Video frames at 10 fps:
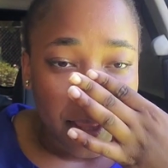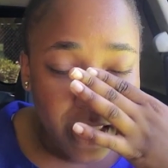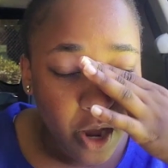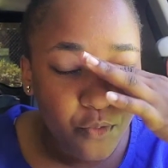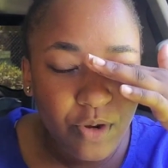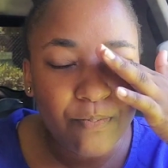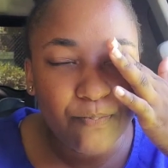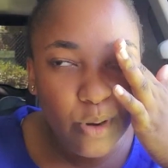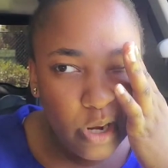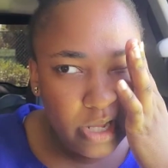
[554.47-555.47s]
that will
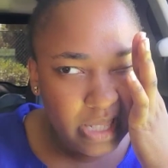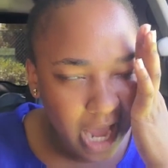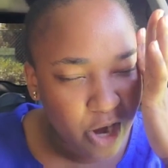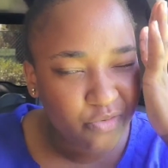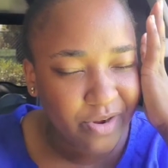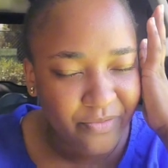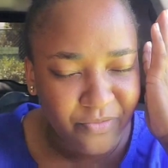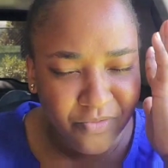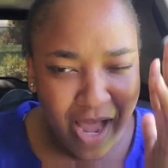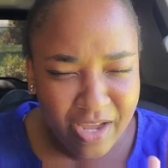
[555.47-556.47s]
birth a
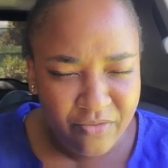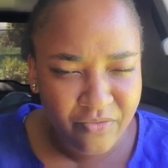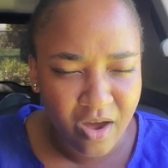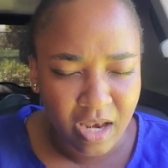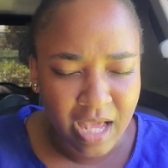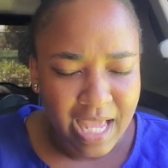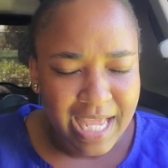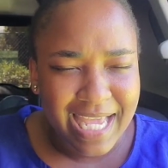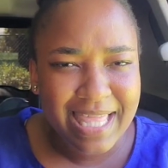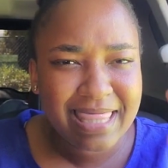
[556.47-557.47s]
revival
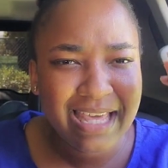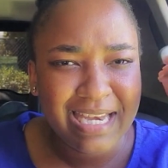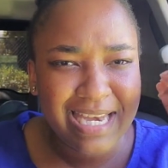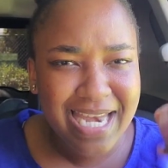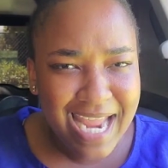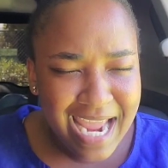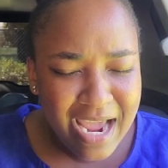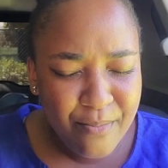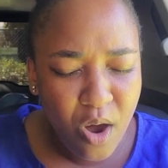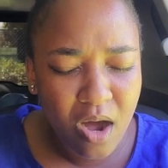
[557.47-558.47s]
in the
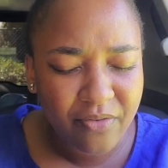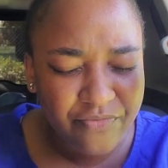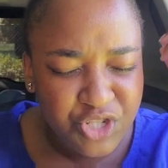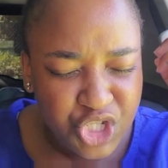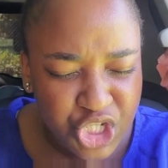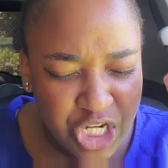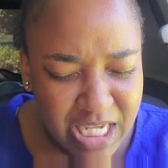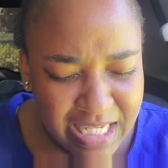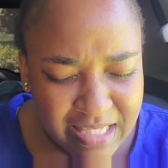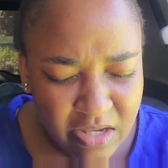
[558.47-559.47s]
name of
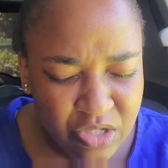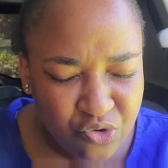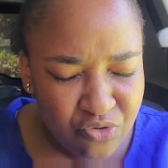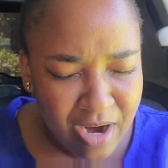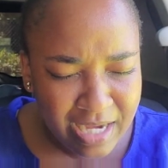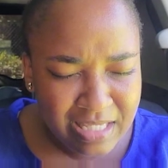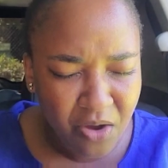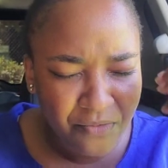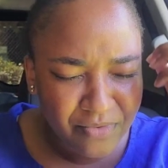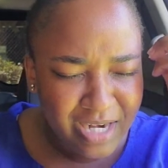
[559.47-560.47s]
Jesus Christ
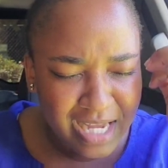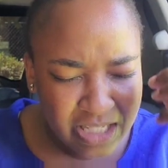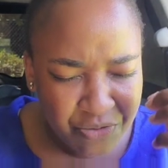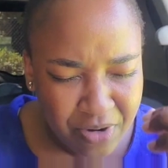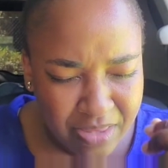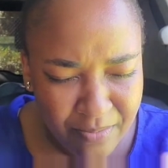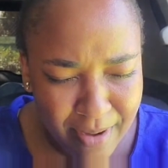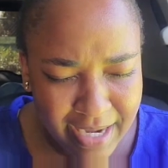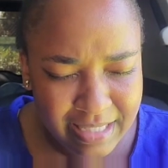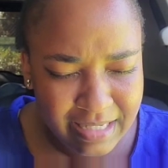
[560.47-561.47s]
of Nazareth,
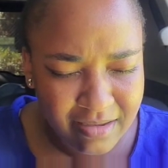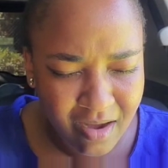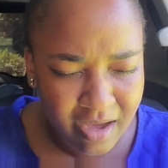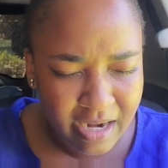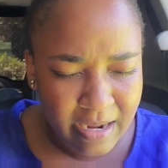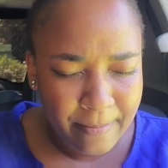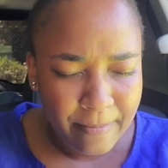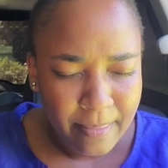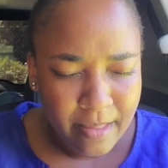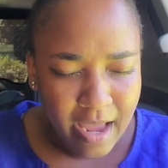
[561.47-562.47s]
Mighty God.
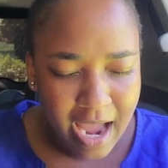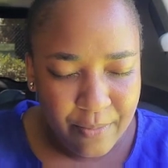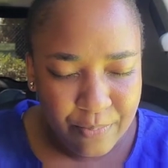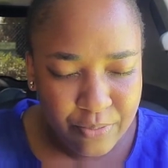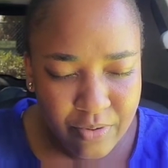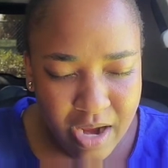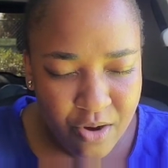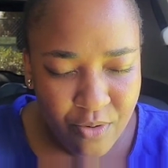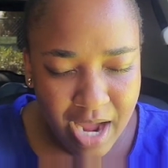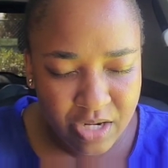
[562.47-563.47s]
I
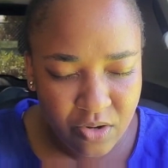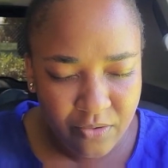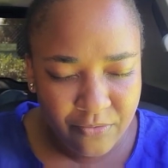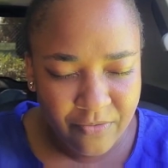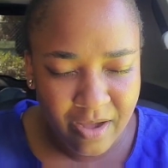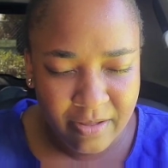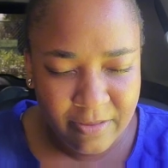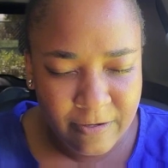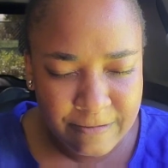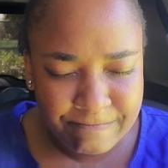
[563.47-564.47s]
pray right now,
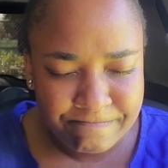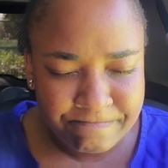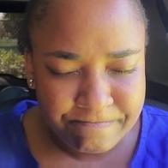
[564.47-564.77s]
Father.